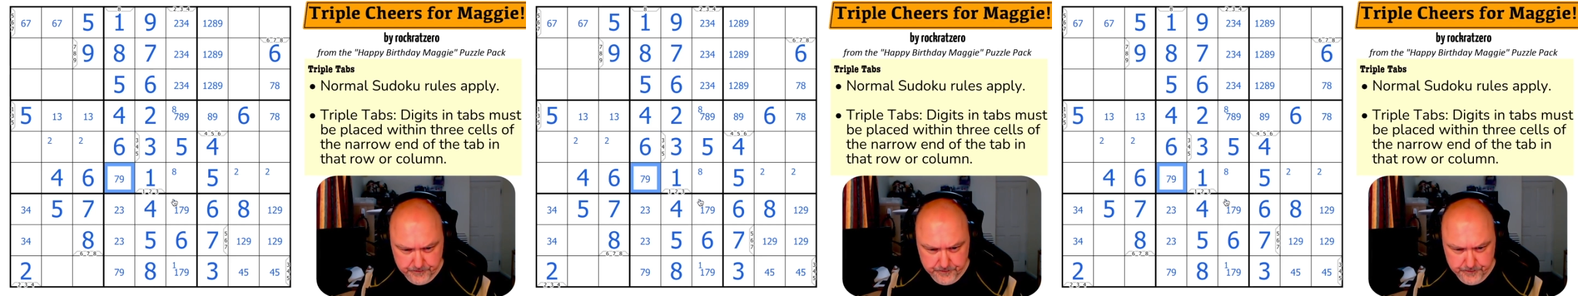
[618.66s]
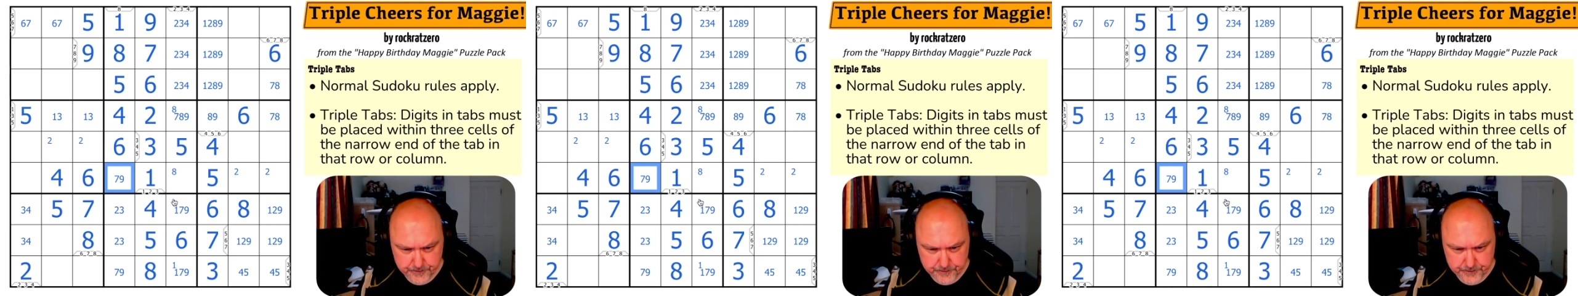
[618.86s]

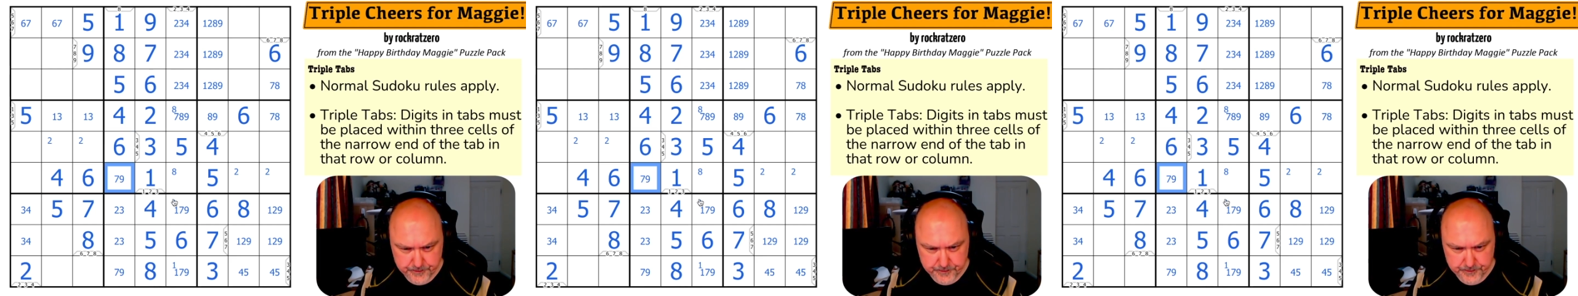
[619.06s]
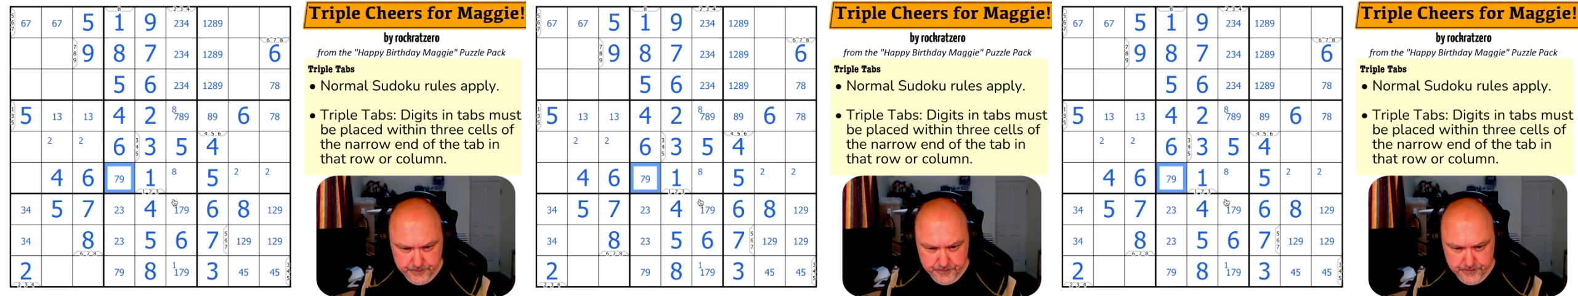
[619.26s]

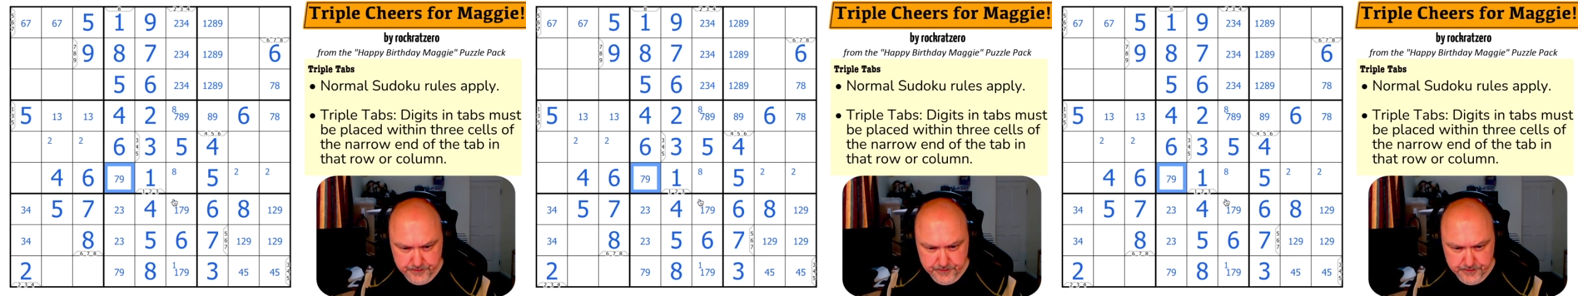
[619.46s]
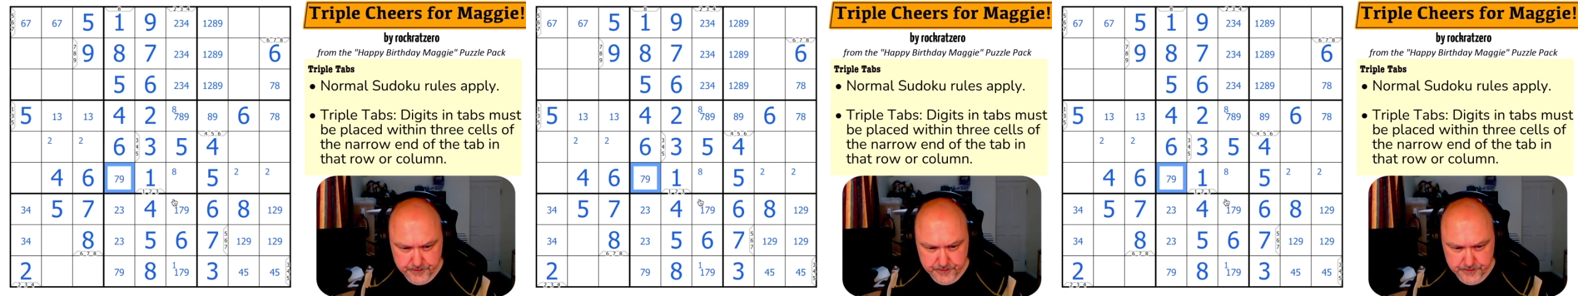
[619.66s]

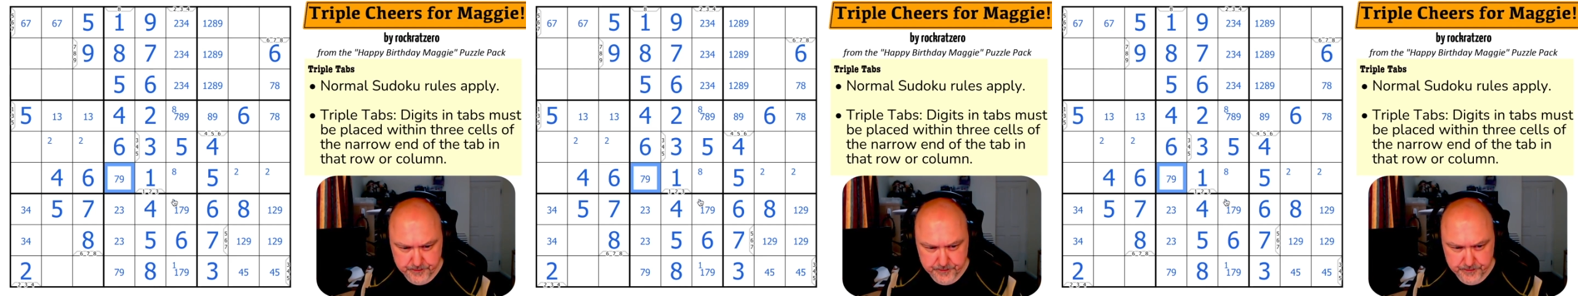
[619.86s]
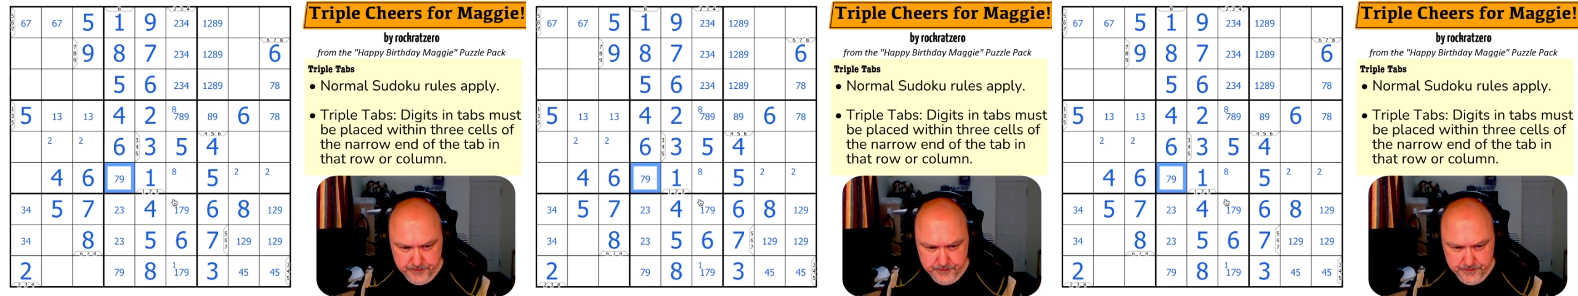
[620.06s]

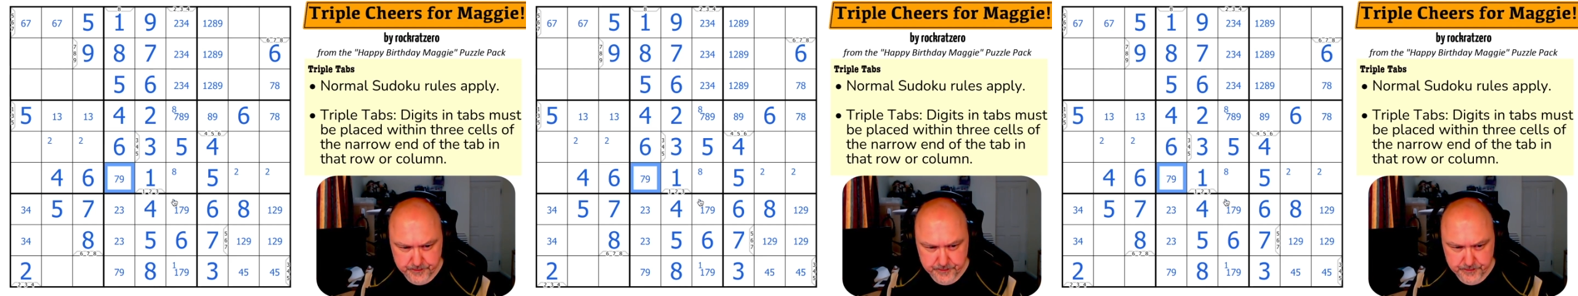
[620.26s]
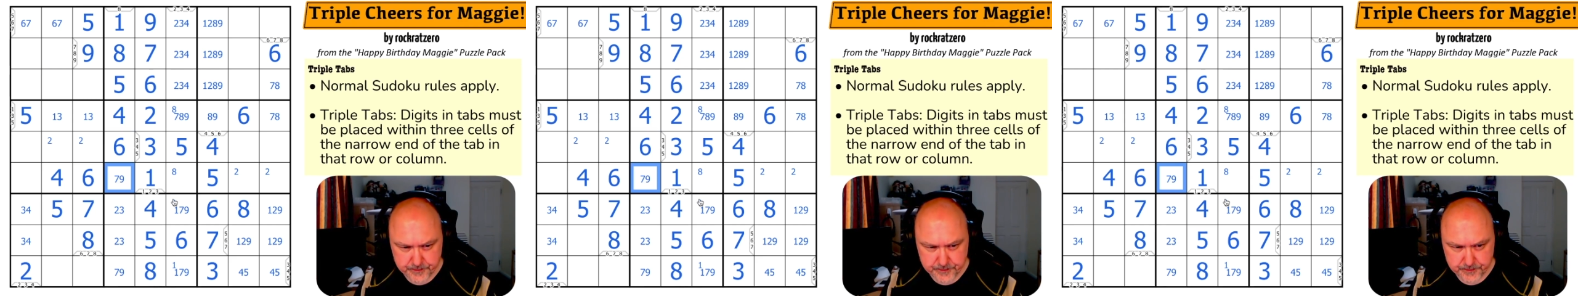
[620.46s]

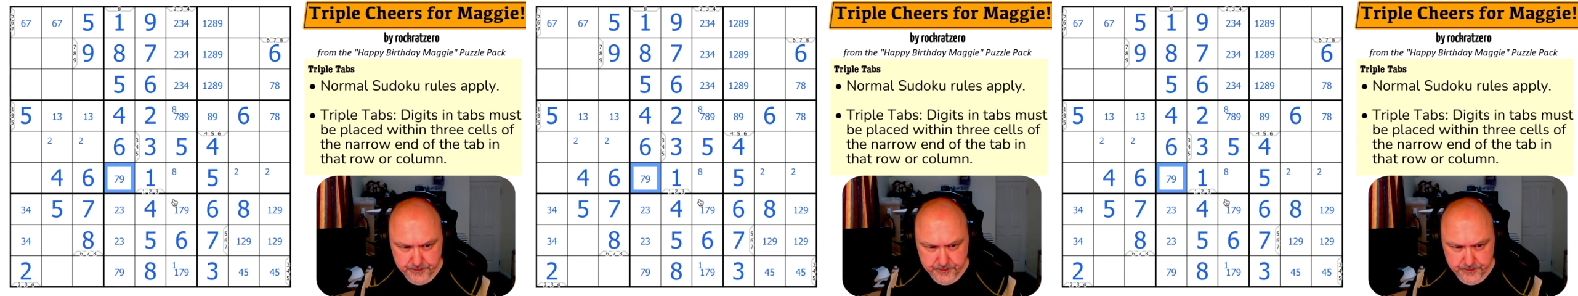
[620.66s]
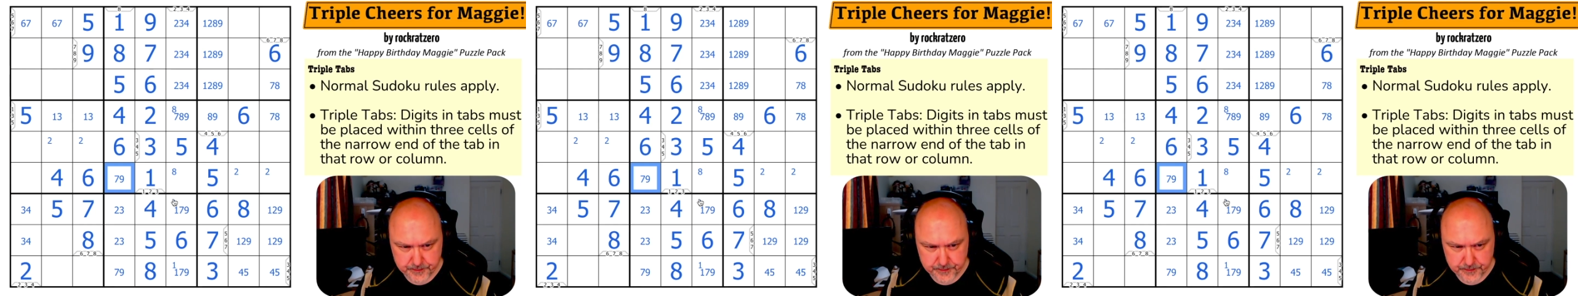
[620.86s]

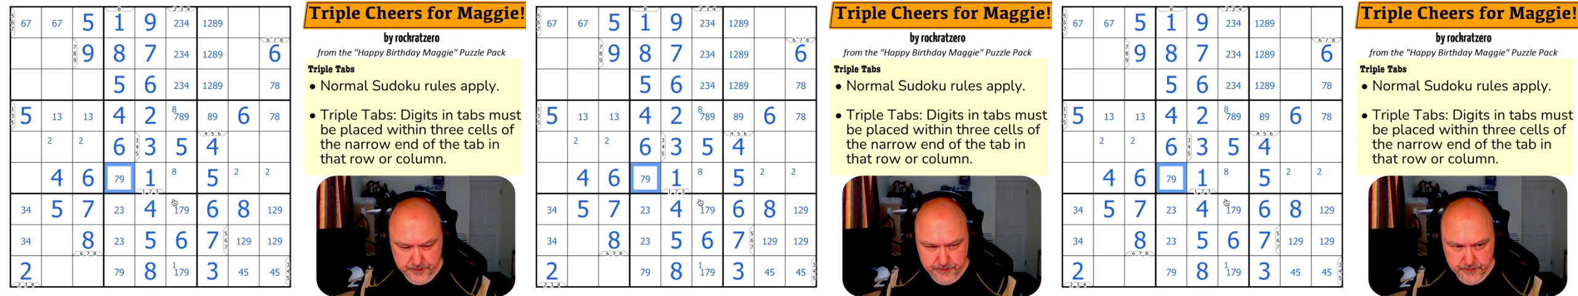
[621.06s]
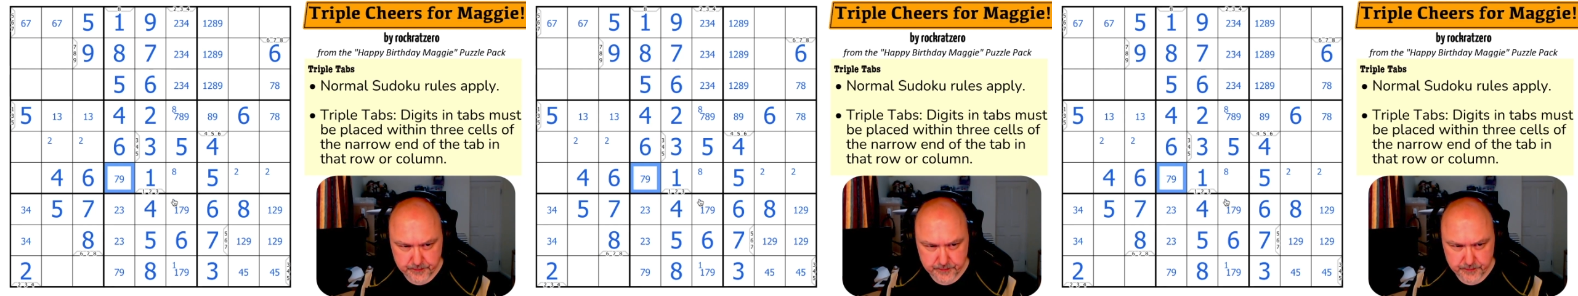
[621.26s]

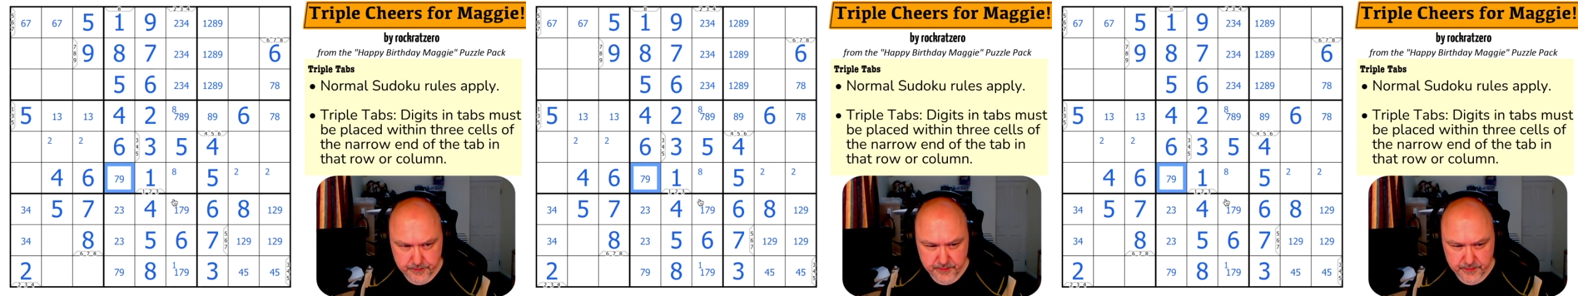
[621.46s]
[no speech]